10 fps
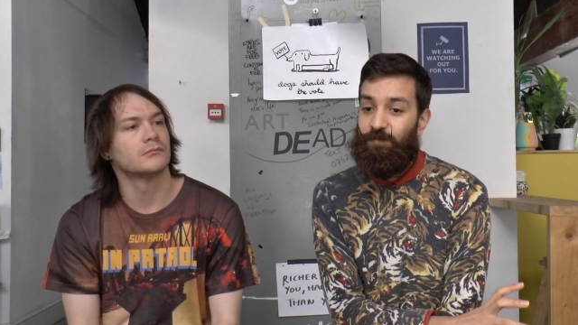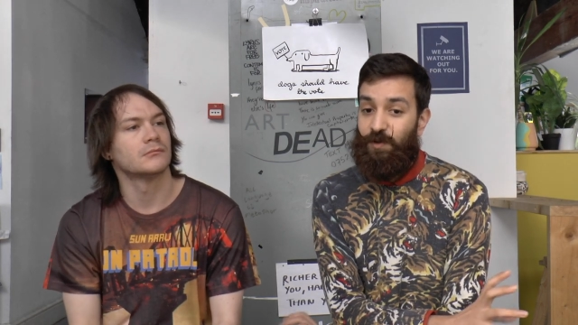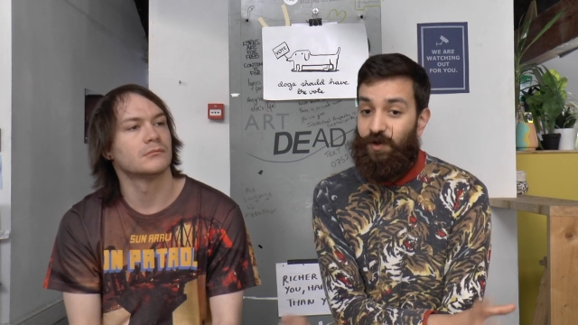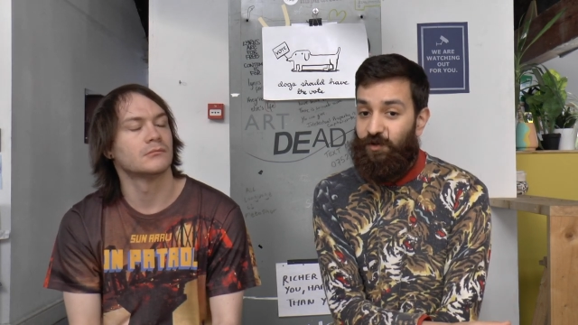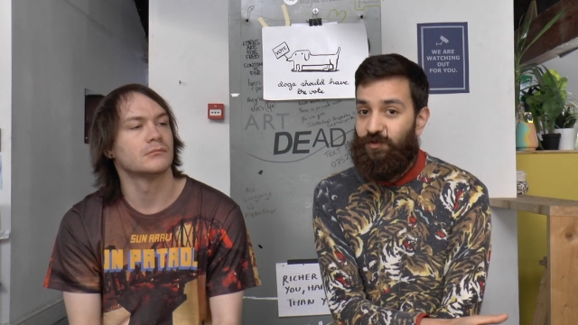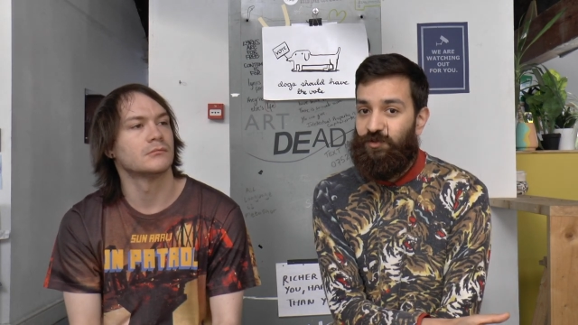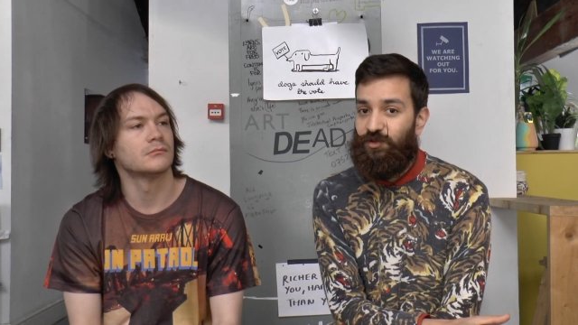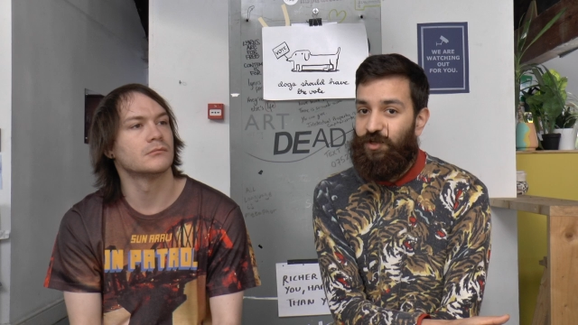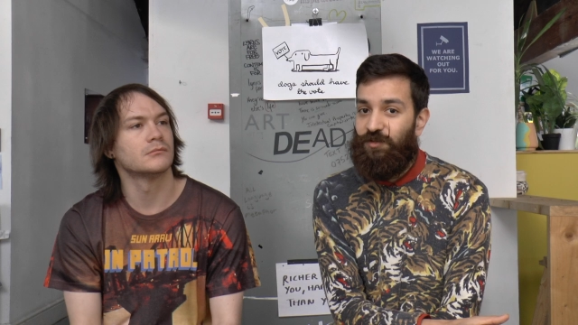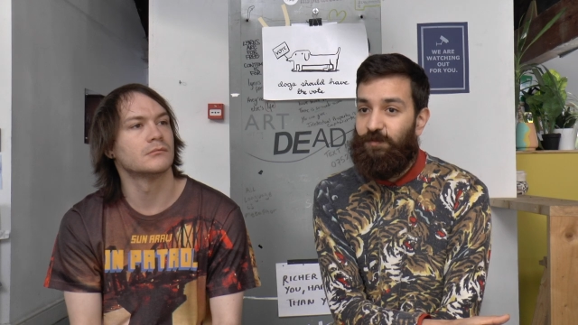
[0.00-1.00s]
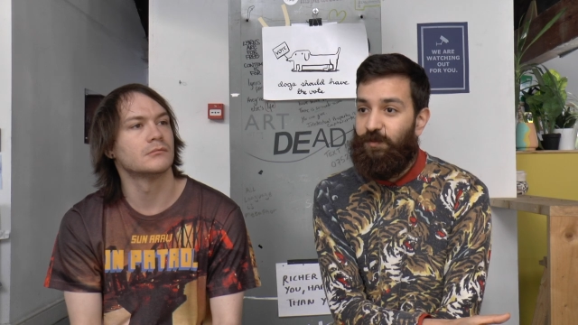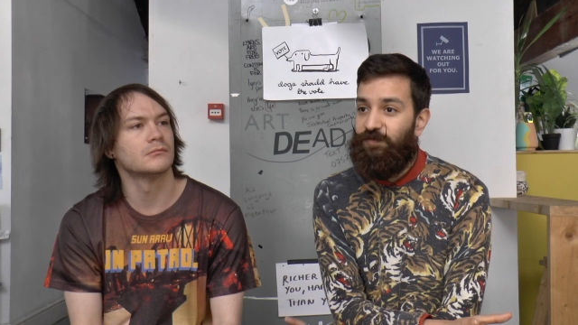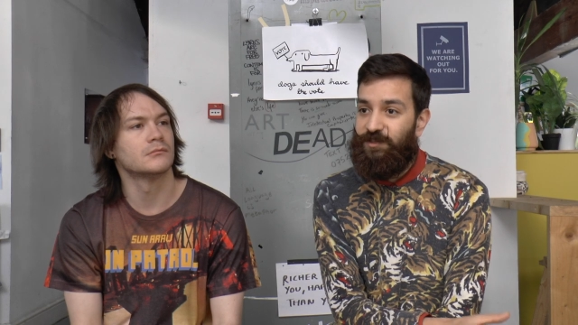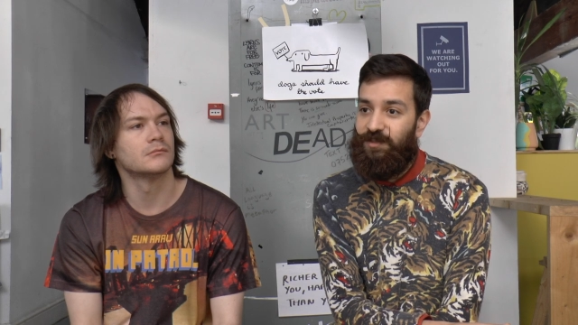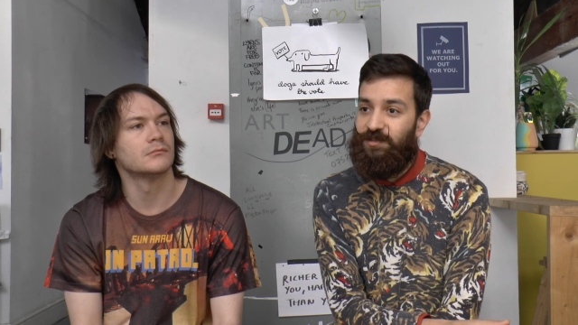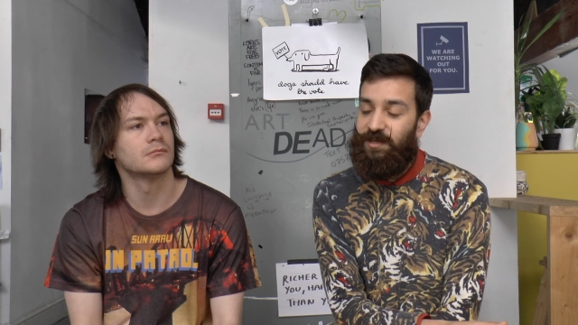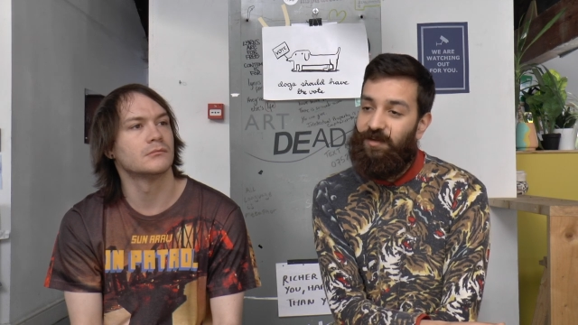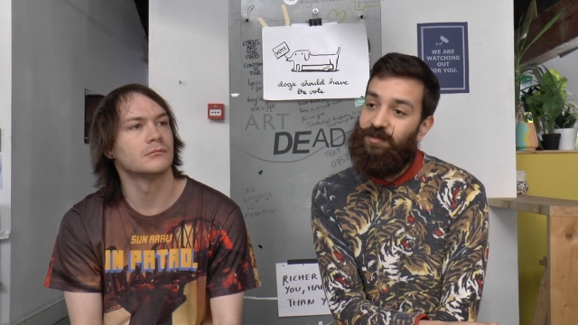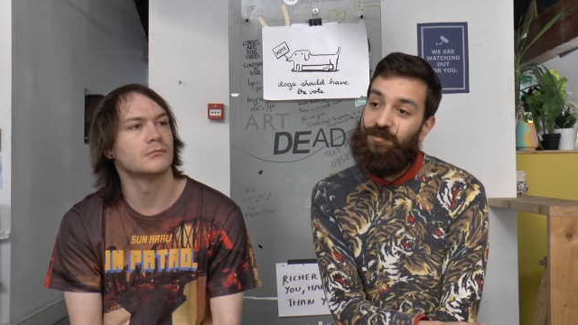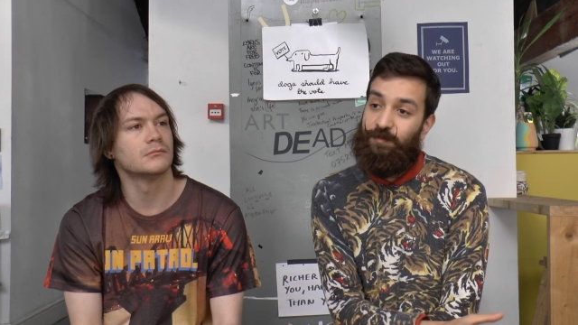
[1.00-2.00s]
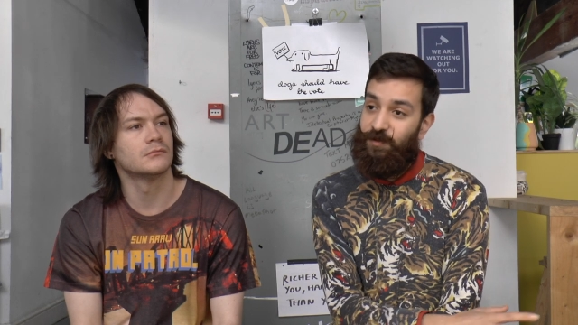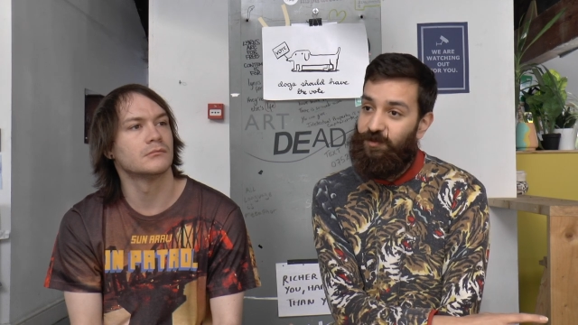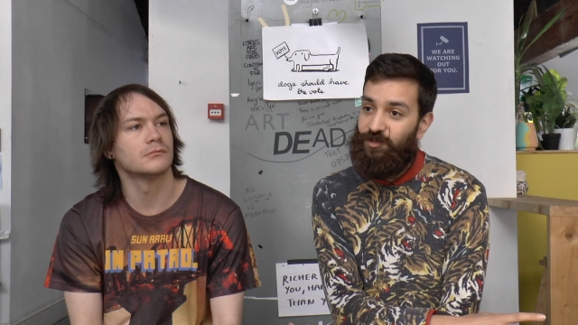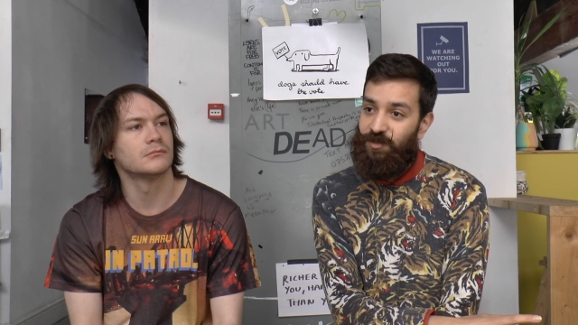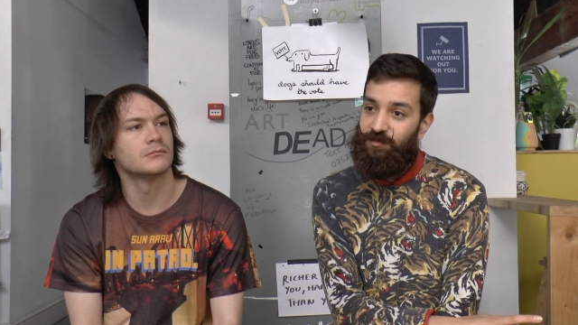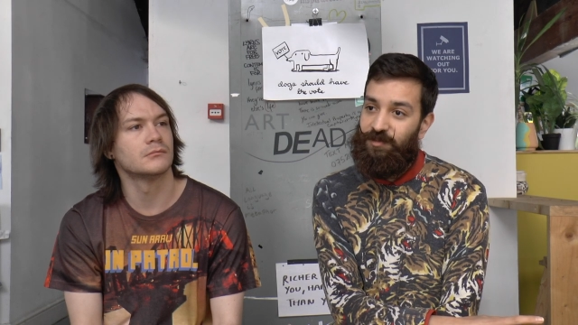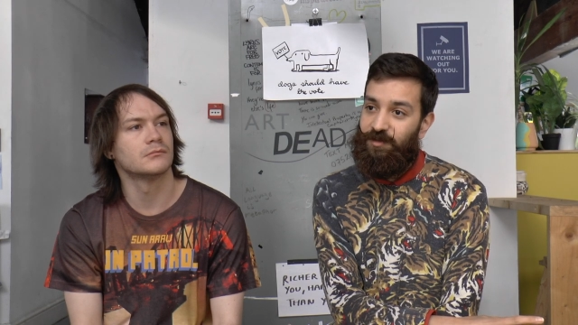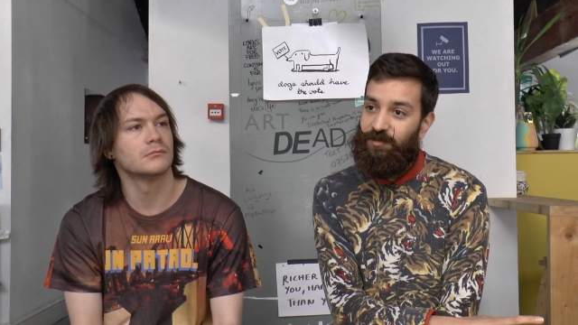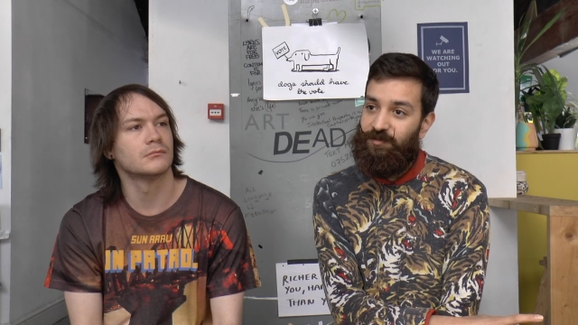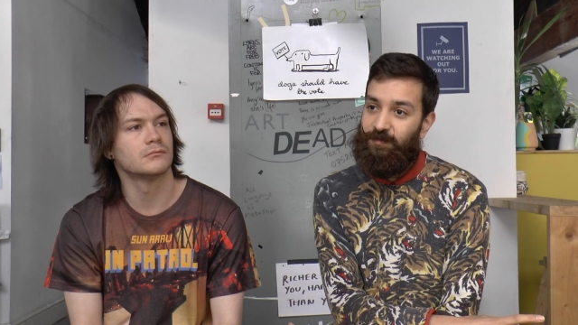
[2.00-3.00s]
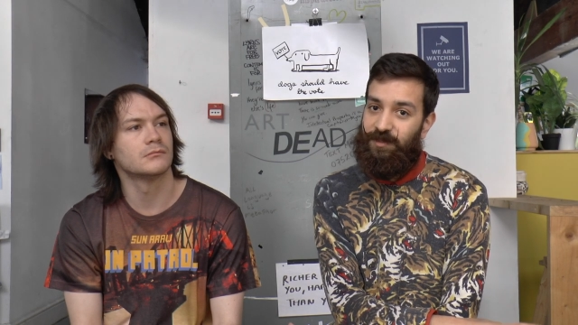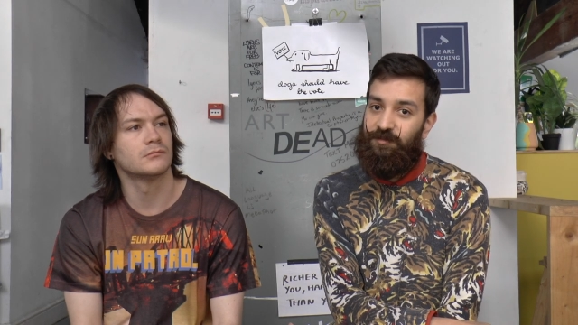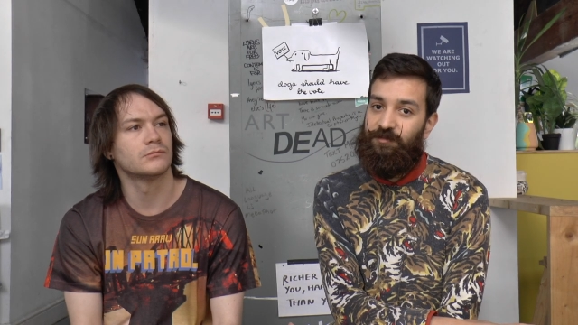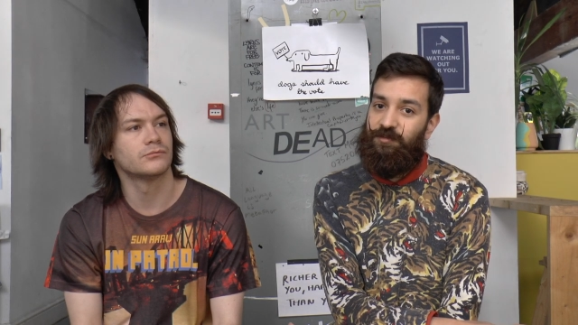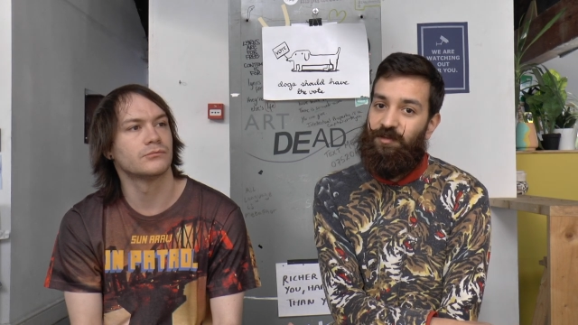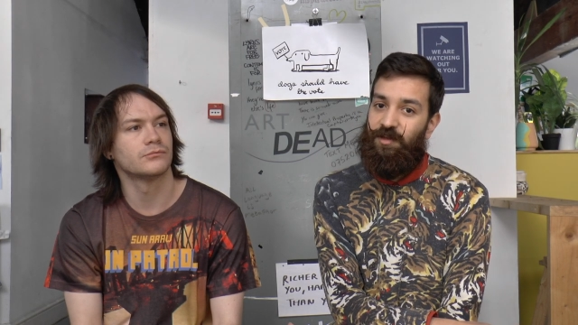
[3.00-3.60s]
Speaker 1: put on shows, but we facilitate artists to put on shows in our space.